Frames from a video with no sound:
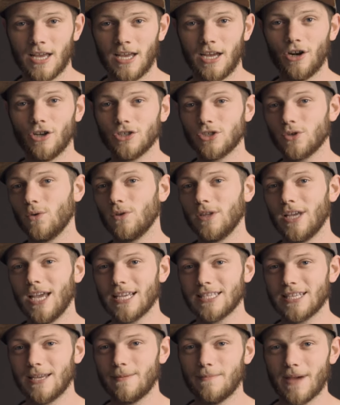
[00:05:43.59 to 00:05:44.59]
It also only
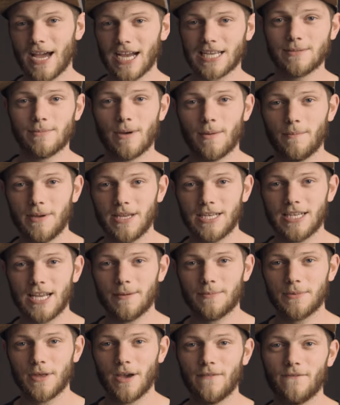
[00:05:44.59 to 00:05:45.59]
has a maximum bit
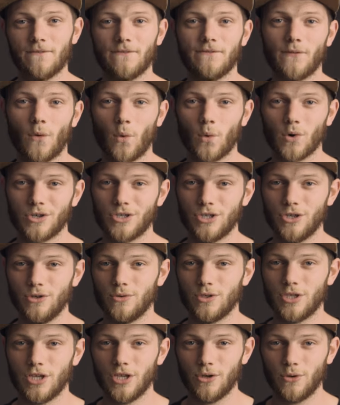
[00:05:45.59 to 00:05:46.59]
depth of
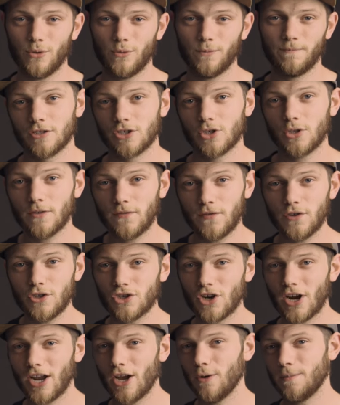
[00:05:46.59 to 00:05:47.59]
422. So in the
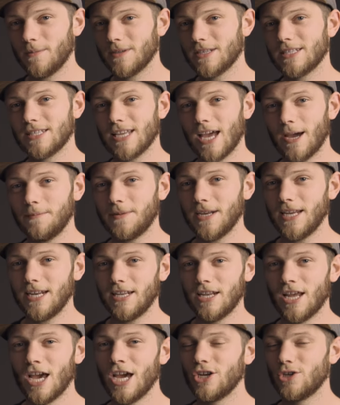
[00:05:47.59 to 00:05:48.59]
future, I hope this is
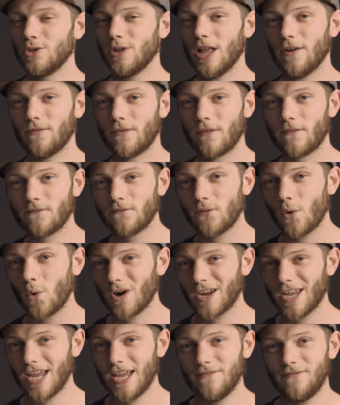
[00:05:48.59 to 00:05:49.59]
updated to allow for
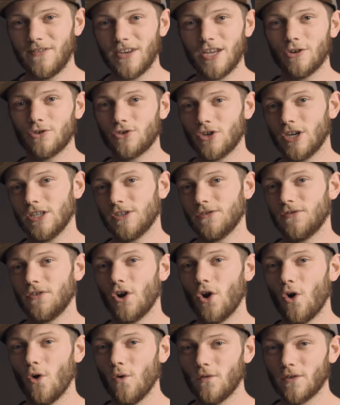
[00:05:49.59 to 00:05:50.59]
4K video
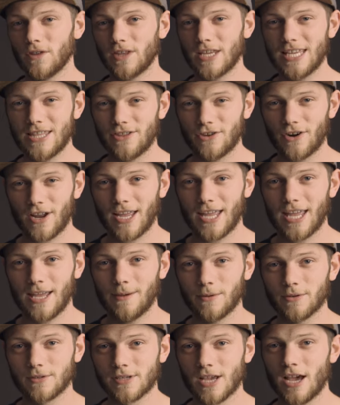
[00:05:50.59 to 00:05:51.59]
transfer over the ethernet
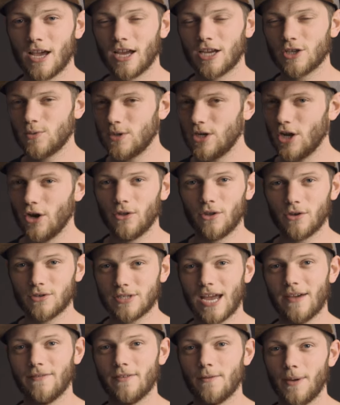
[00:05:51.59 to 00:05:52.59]
cables, because we know
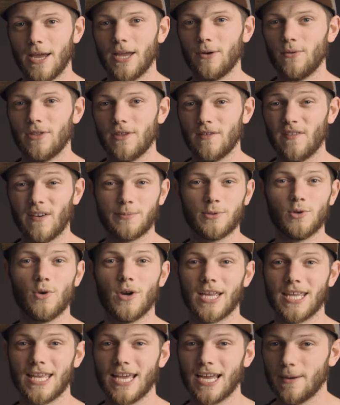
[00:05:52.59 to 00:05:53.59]
those have the bandwidth of up to
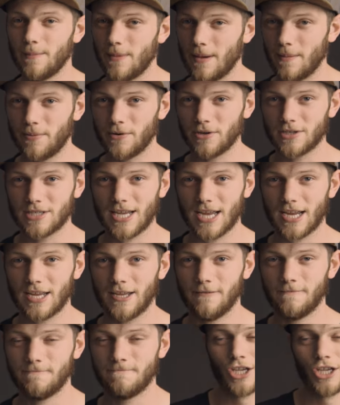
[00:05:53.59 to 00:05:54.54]
a gigabit per second.